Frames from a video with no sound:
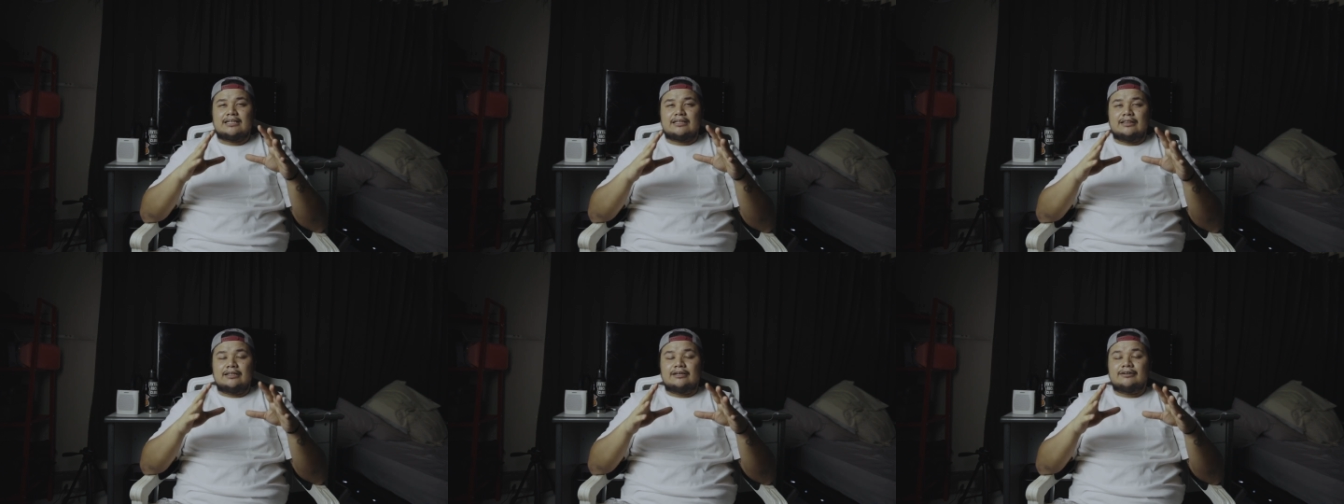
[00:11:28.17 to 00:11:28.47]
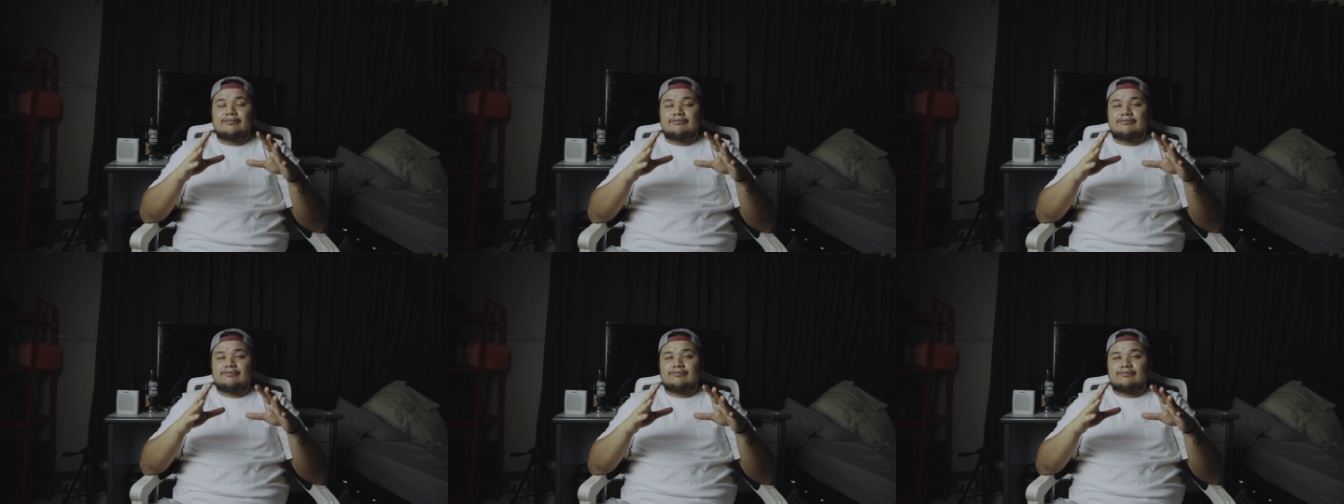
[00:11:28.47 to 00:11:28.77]

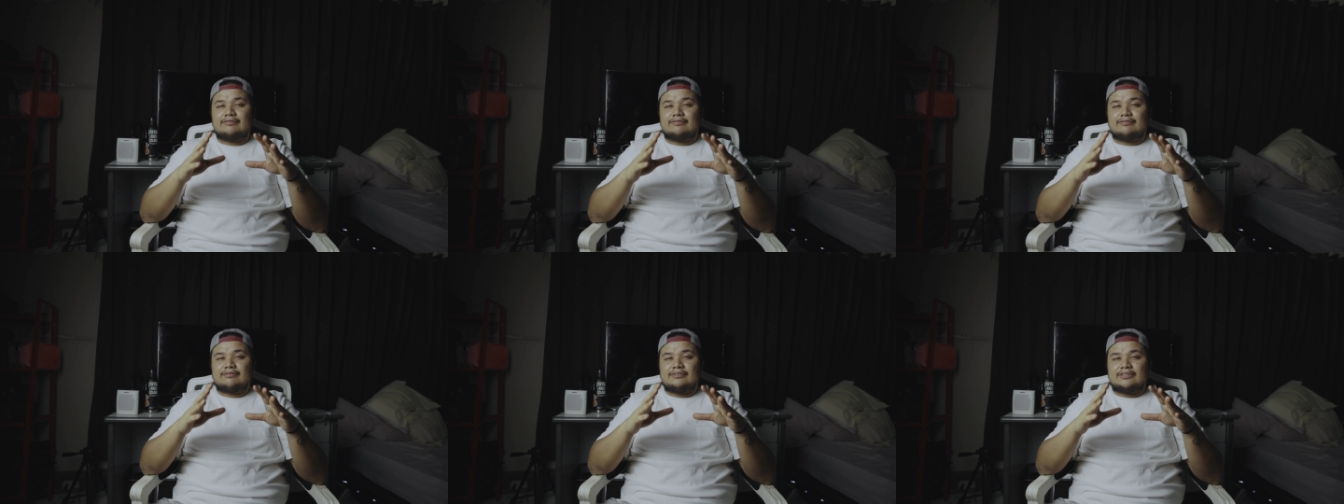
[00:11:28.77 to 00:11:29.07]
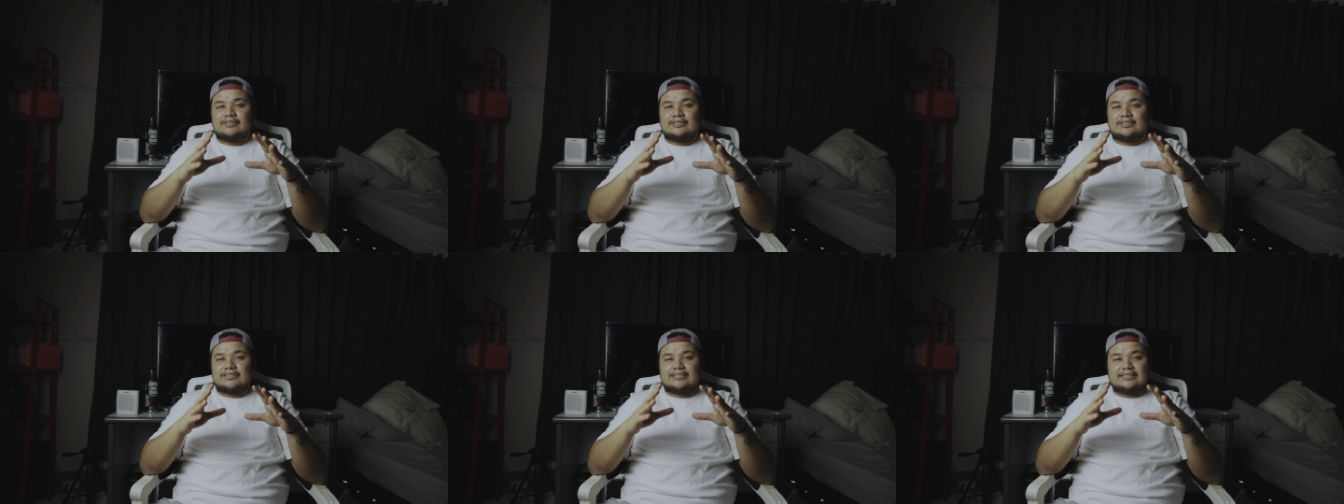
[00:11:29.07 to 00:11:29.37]
love
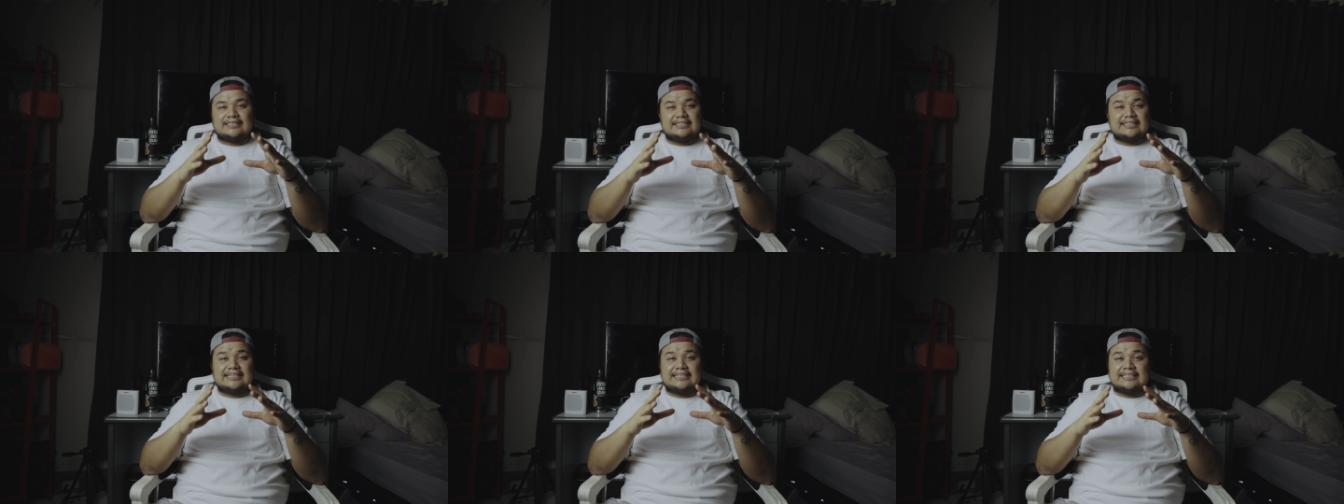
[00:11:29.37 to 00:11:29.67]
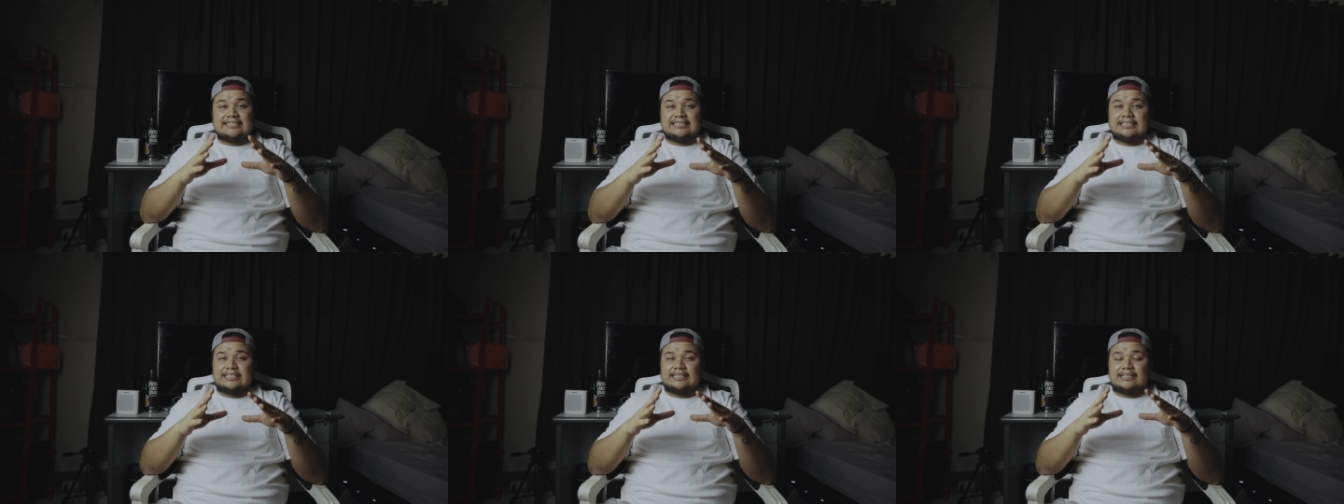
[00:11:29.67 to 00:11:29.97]
just
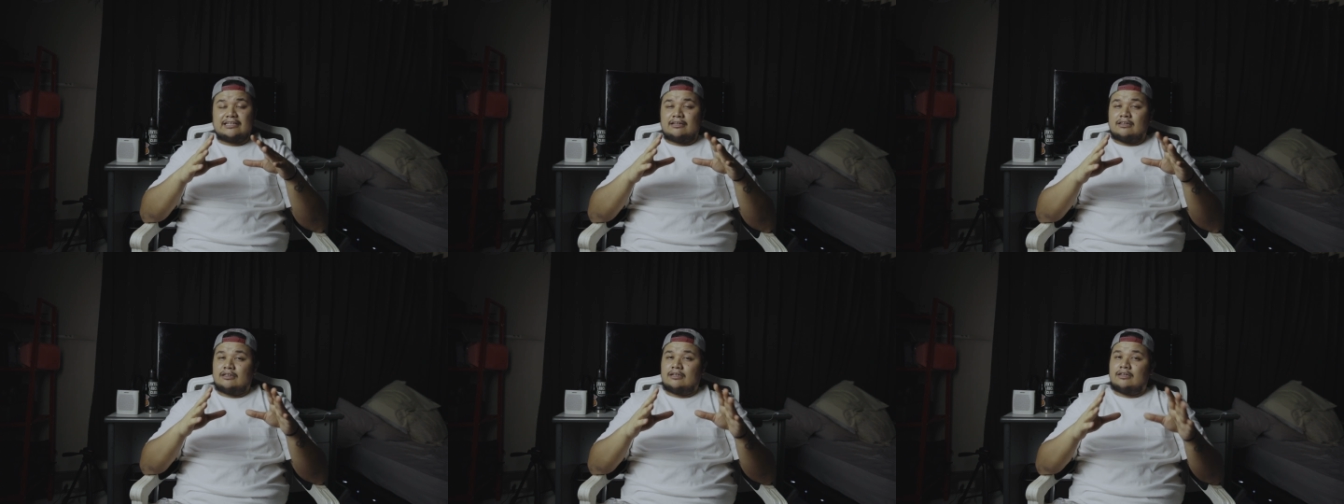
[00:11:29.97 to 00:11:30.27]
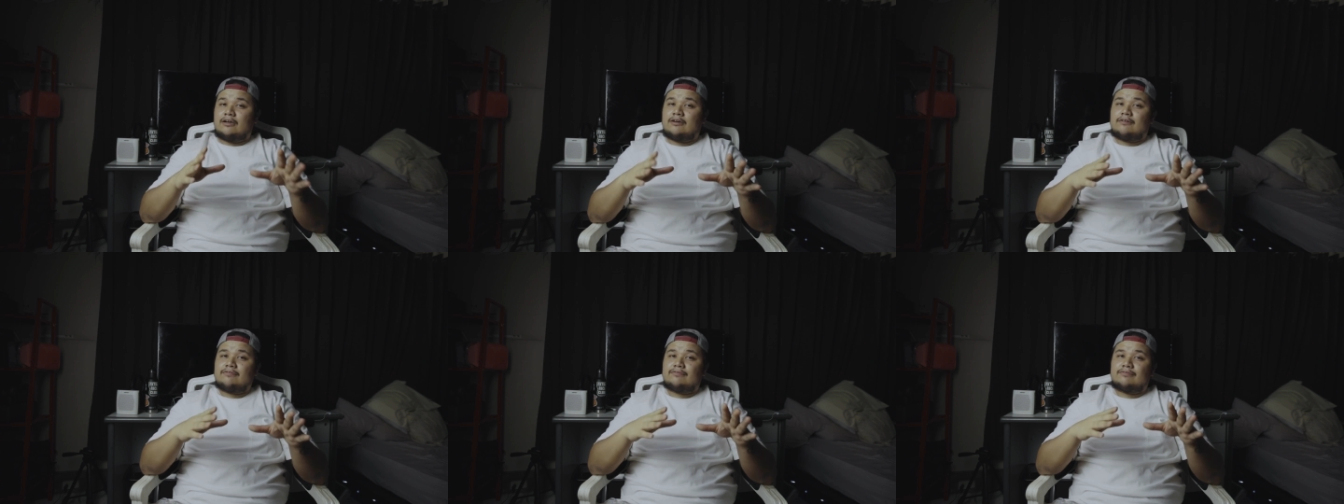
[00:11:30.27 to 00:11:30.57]
isn't
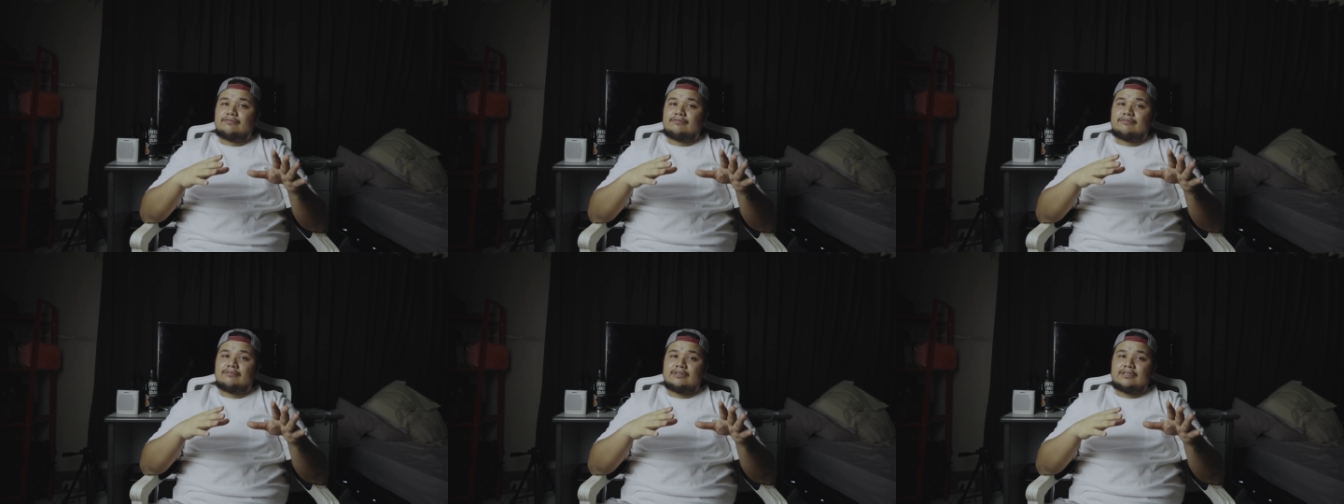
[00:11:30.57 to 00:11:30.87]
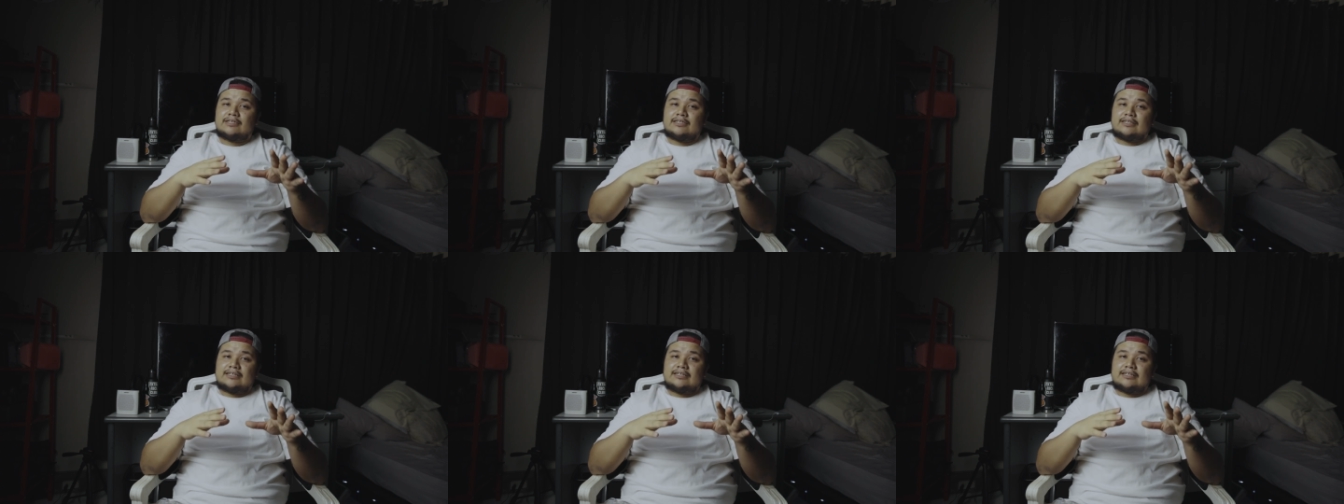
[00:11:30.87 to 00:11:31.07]
enough?